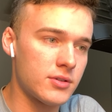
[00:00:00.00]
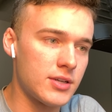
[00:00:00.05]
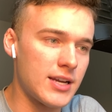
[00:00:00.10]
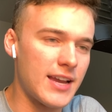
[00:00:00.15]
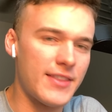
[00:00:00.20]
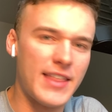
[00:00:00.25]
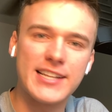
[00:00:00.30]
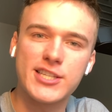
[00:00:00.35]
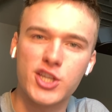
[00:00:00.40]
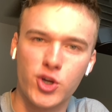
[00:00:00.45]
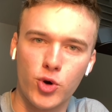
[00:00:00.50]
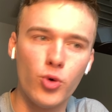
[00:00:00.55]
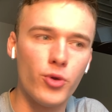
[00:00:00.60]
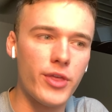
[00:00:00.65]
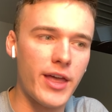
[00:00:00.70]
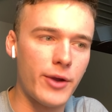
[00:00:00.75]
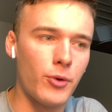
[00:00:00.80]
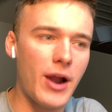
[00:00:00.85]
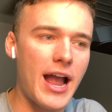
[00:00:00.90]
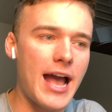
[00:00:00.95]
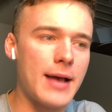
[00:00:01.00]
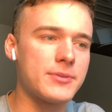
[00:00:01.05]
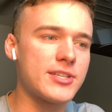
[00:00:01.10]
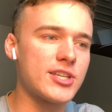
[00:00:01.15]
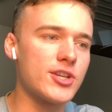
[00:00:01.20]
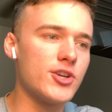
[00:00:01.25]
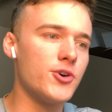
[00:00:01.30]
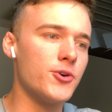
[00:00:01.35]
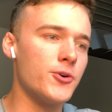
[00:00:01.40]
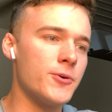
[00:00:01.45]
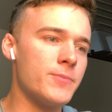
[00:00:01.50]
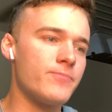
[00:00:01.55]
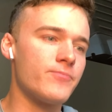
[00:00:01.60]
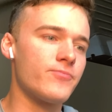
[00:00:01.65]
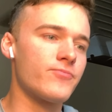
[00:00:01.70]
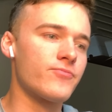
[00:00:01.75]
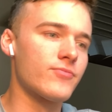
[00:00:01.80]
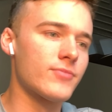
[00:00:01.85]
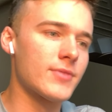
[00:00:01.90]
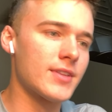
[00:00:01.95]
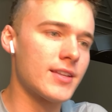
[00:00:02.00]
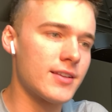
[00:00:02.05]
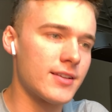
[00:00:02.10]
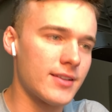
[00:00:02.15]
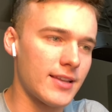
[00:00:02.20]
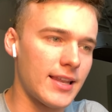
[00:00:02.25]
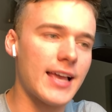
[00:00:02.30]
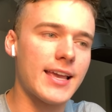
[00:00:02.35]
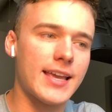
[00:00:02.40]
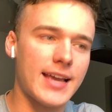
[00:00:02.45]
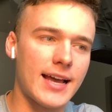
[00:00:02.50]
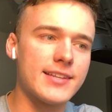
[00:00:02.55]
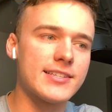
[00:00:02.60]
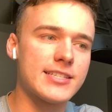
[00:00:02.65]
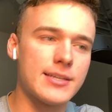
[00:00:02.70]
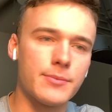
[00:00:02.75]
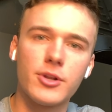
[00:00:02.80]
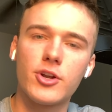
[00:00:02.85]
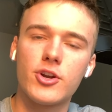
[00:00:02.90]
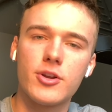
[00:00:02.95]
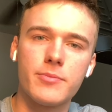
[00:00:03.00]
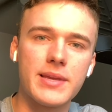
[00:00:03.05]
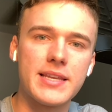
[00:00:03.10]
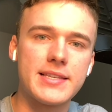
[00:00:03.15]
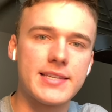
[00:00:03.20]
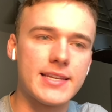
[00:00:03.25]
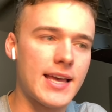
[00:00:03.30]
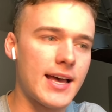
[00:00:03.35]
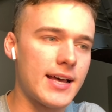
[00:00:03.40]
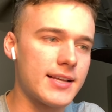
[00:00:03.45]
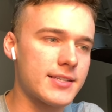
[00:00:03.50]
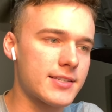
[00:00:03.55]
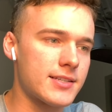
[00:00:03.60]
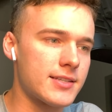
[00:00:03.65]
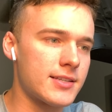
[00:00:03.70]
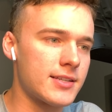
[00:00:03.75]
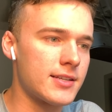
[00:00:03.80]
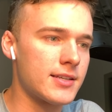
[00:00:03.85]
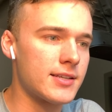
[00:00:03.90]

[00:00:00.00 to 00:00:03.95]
And that's cool, they rap too. Like kind of similar to BTS.